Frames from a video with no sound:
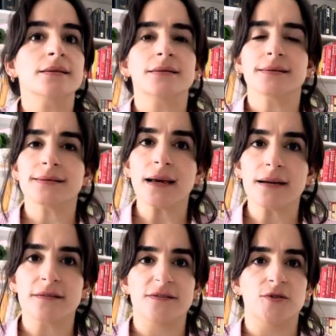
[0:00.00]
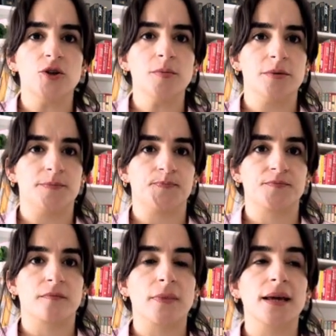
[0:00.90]
The second verb
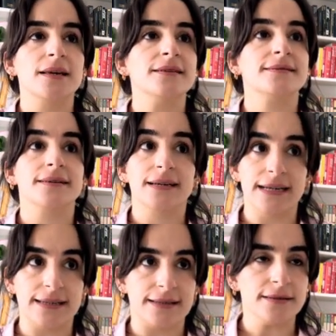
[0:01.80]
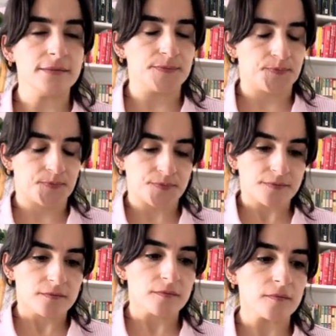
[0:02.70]
is kırın.
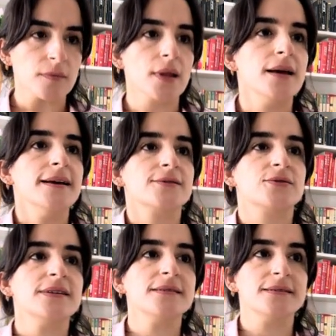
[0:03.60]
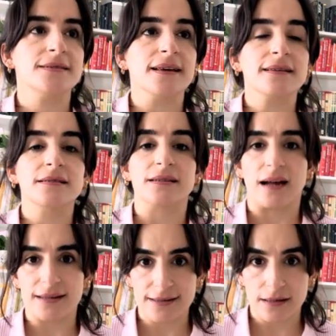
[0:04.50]
So this is a
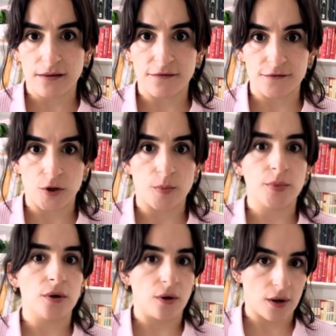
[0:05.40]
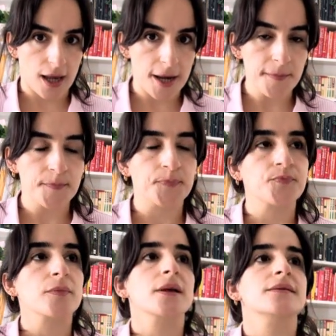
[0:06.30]
transitive verb, okay?
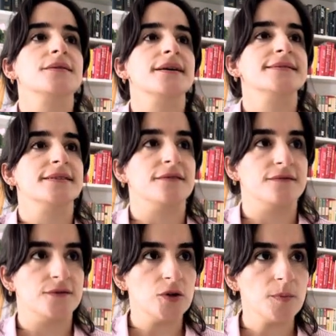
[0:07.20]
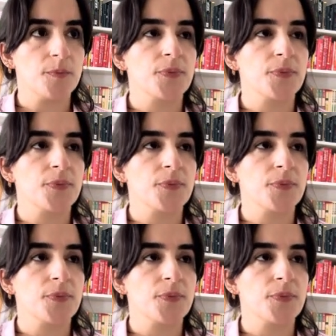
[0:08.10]
Transitive verb.